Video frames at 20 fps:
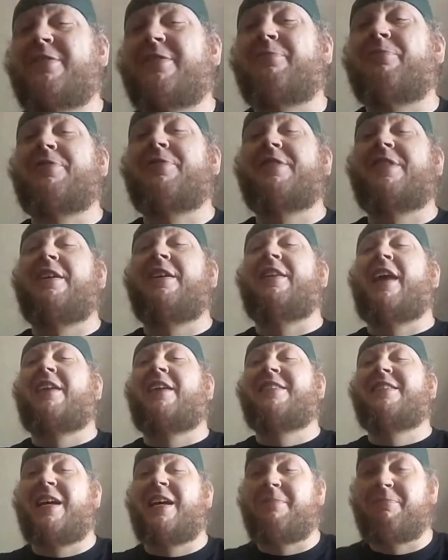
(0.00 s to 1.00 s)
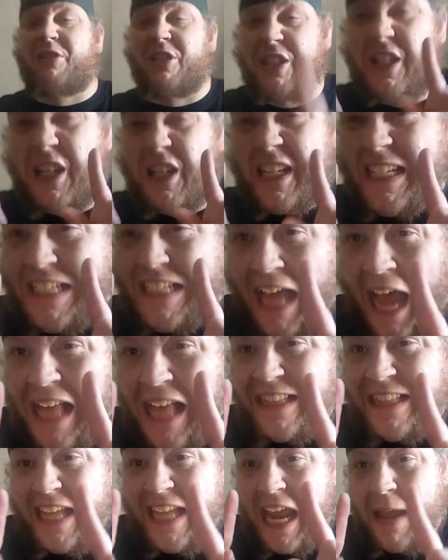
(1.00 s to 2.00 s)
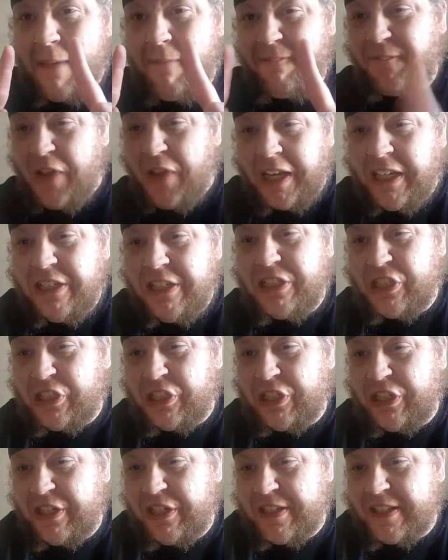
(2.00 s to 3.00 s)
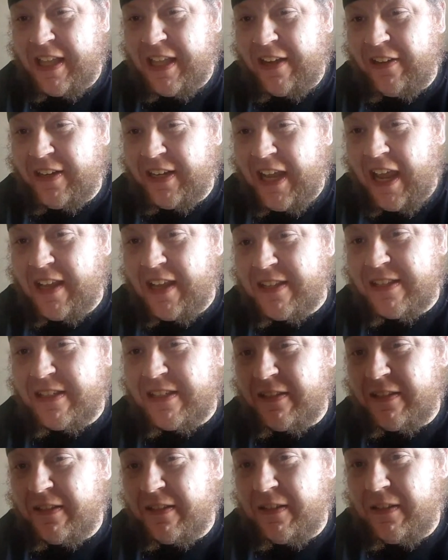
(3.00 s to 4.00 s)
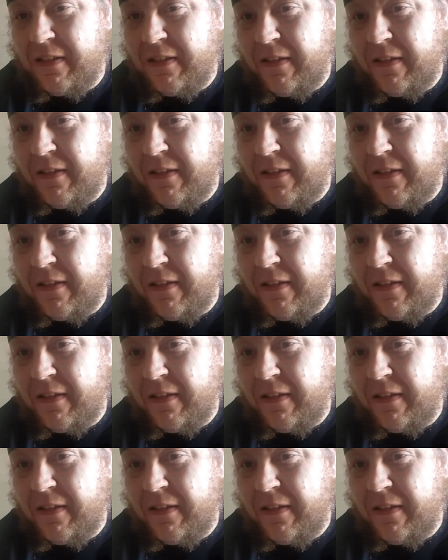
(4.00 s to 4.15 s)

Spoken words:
So we'll see you next time. You goddamn fucking nerds. Later days.